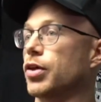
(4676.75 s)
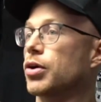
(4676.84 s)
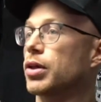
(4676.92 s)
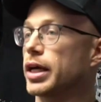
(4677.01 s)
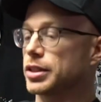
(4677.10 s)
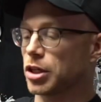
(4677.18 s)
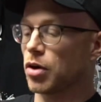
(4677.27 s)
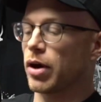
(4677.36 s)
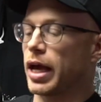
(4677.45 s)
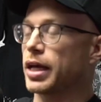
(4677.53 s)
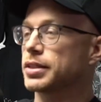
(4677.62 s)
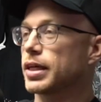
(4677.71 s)
like so
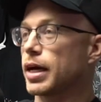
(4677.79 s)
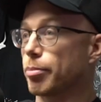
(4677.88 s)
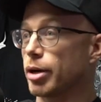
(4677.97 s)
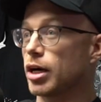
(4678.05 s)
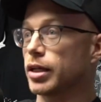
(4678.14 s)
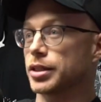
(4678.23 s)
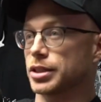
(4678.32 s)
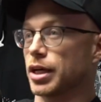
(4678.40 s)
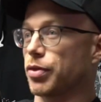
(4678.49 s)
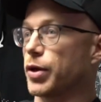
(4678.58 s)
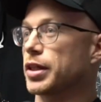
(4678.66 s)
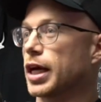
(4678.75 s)
anti-polish. I
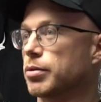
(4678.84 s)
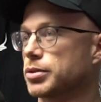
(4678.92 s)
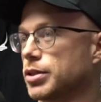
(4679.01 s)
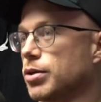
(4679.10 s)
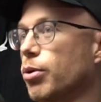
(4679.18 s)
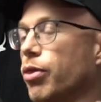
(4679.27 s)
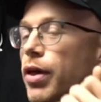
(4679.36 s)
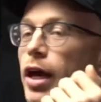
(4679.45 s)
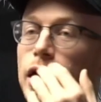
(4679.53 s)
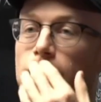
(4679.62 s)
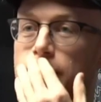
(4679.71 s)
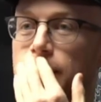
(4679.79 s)
think that was the whole
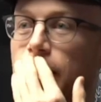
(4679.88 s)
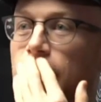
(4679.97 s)
thing. Is like,